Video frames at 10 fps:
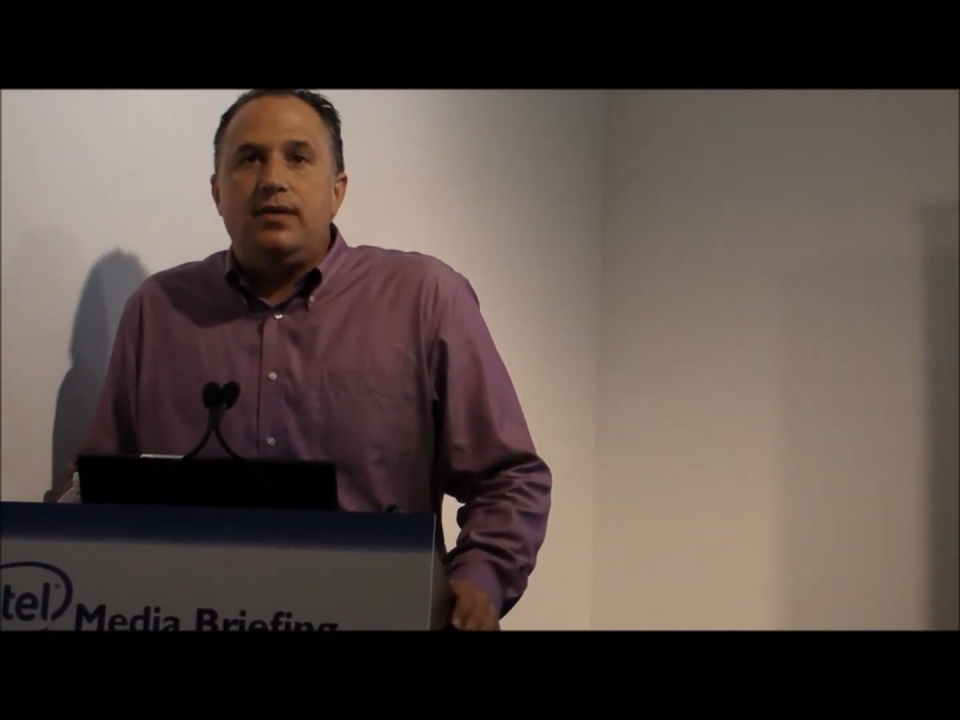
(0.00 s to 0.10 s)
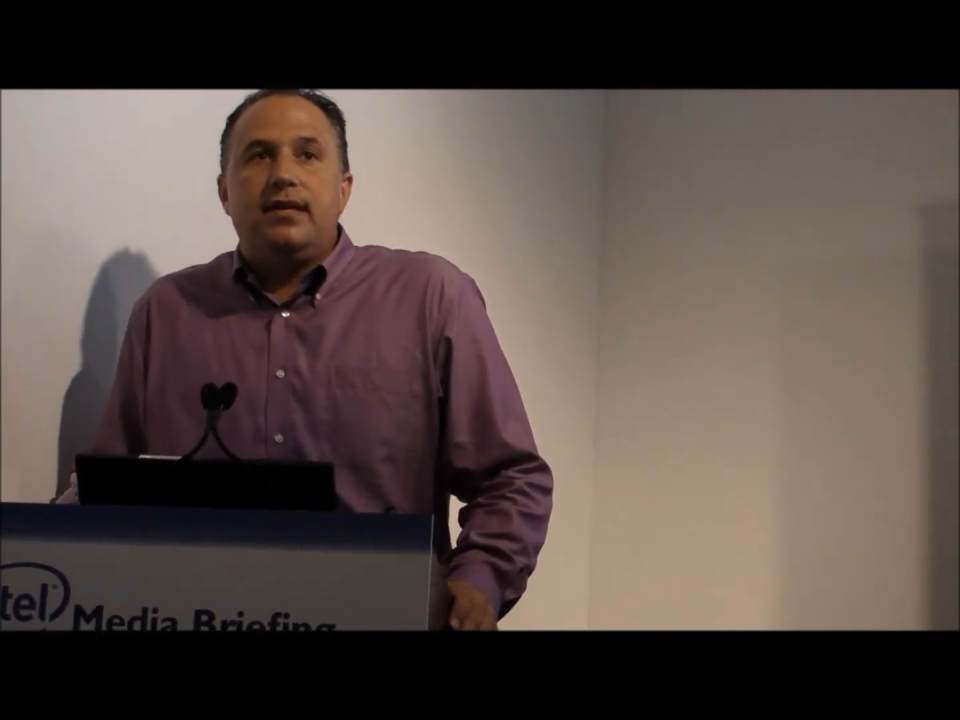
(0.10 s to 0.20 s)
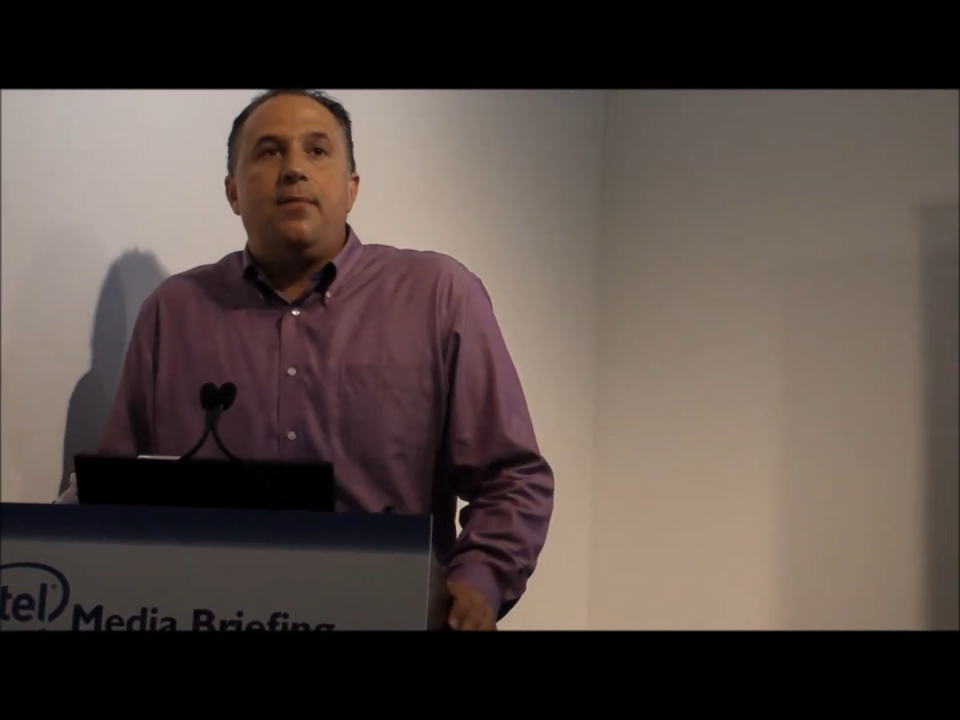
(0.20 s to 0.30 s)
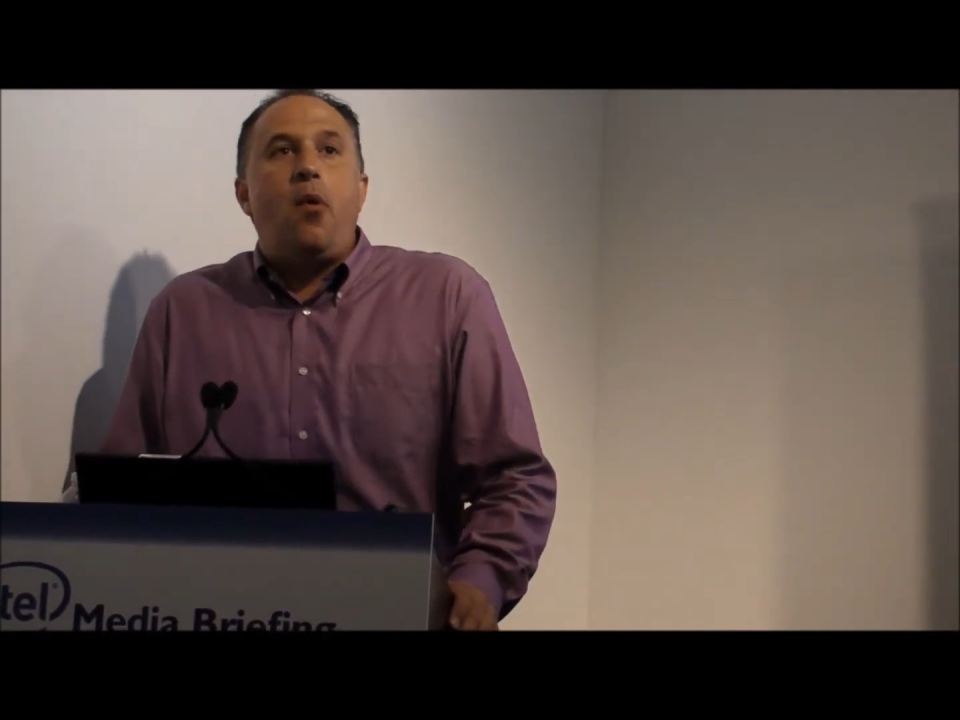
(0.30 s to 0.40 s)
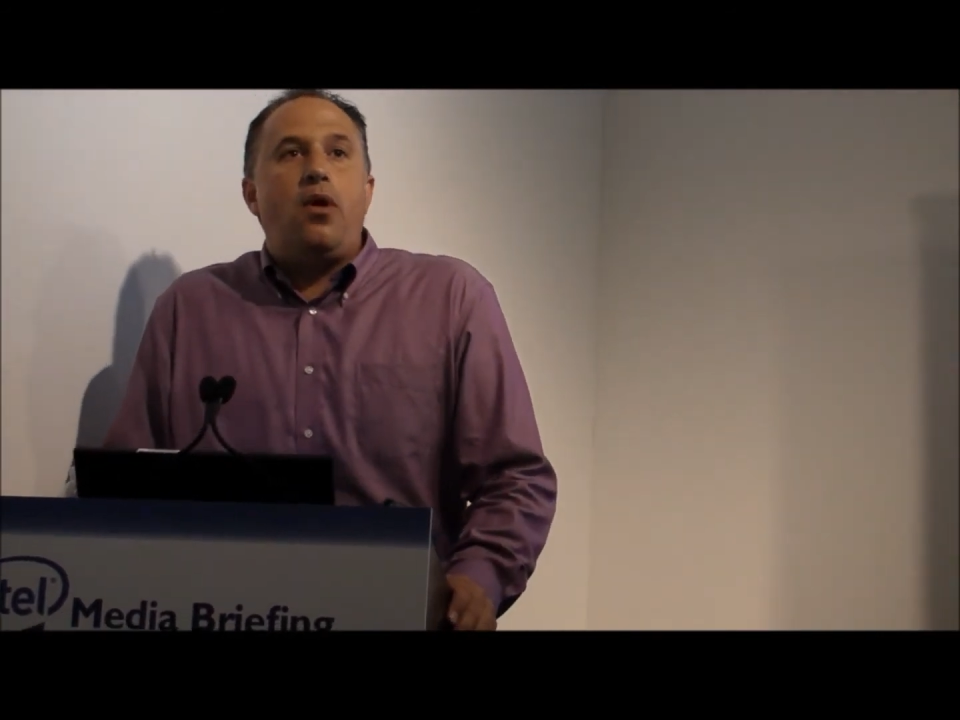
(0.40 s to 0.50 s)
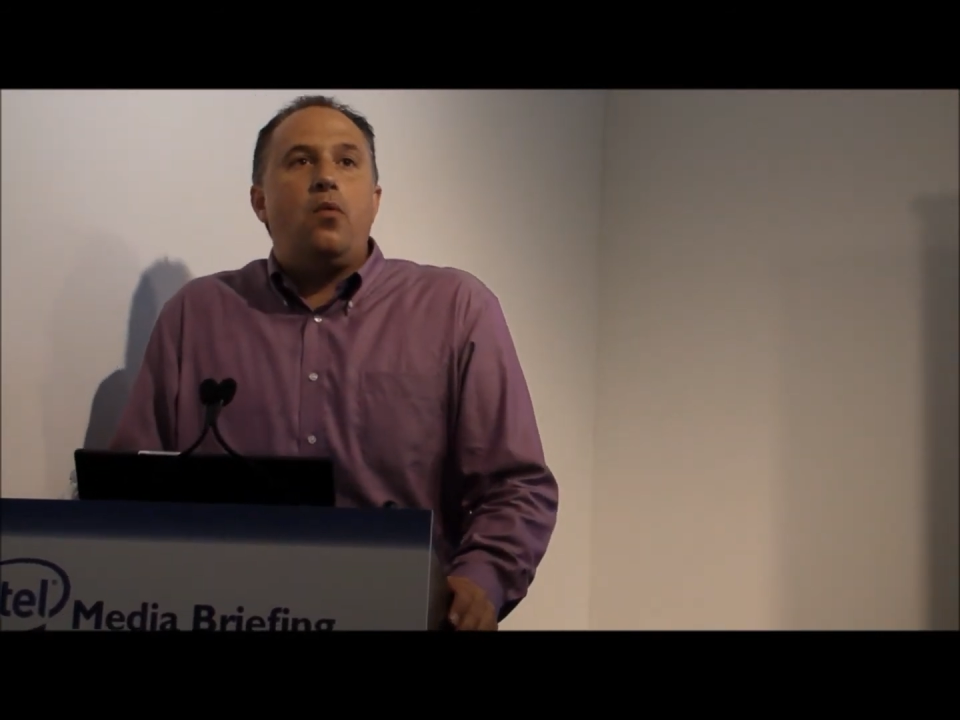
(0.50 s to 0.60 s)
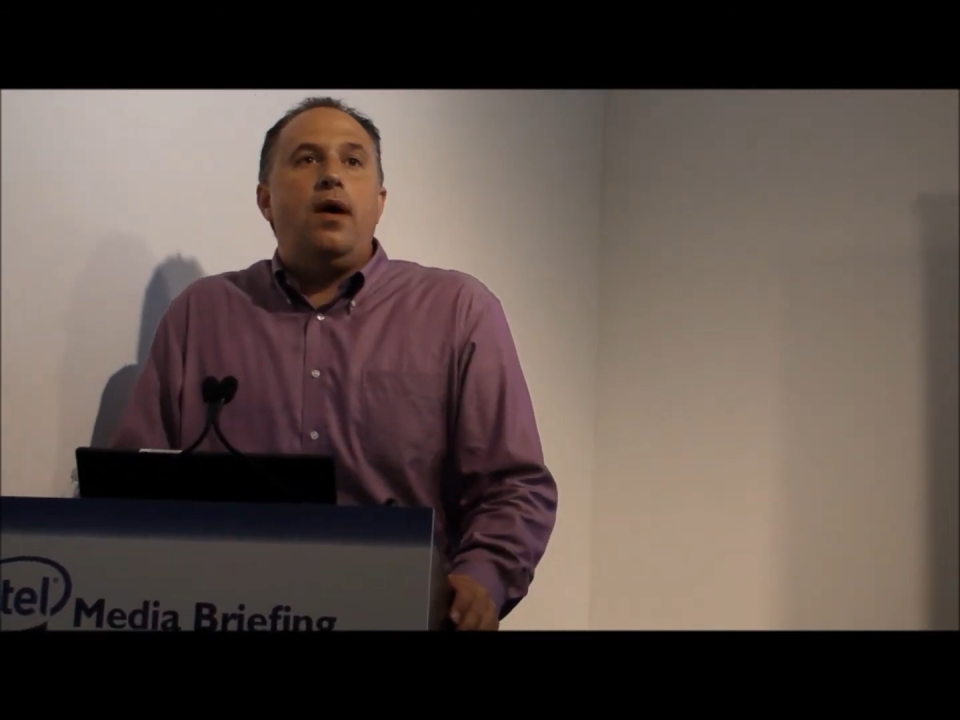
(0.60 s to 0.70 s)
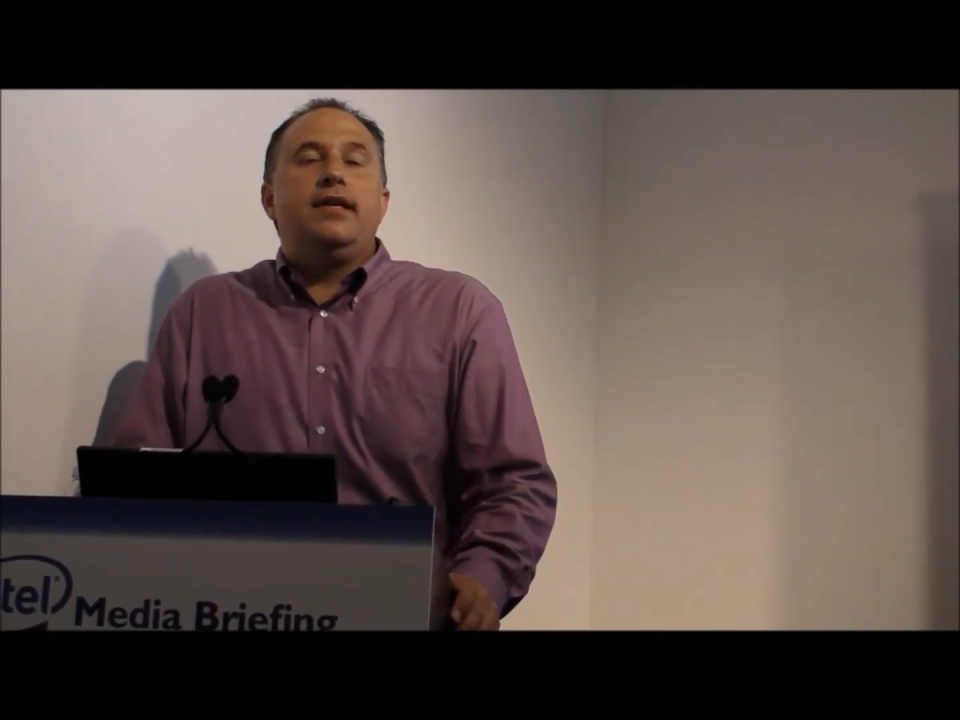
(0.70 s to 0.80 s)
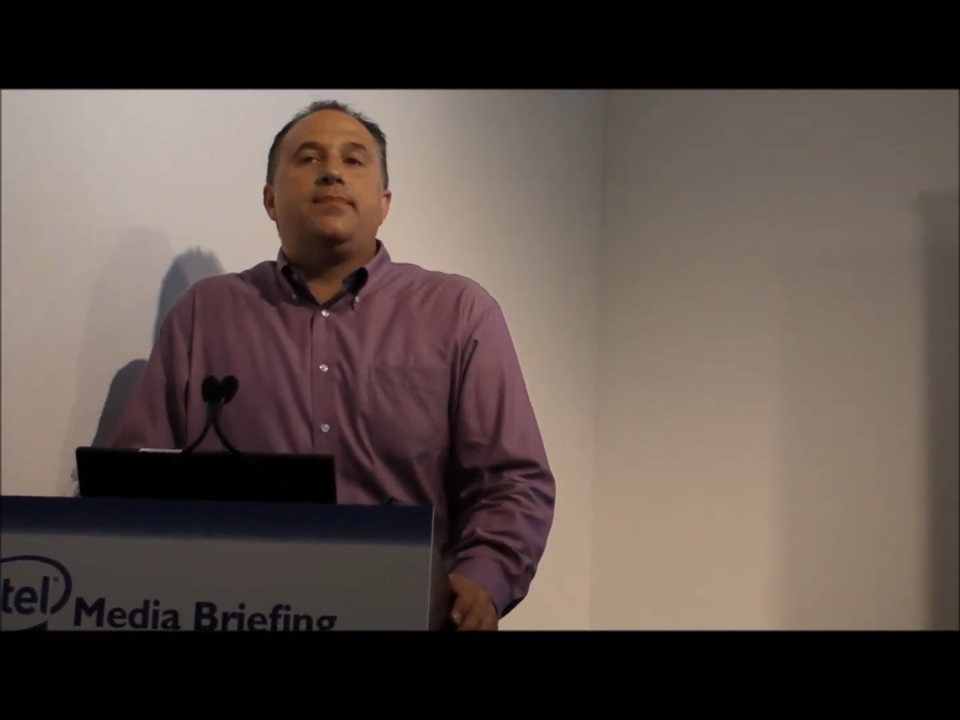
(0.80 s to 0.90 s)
one's an important one,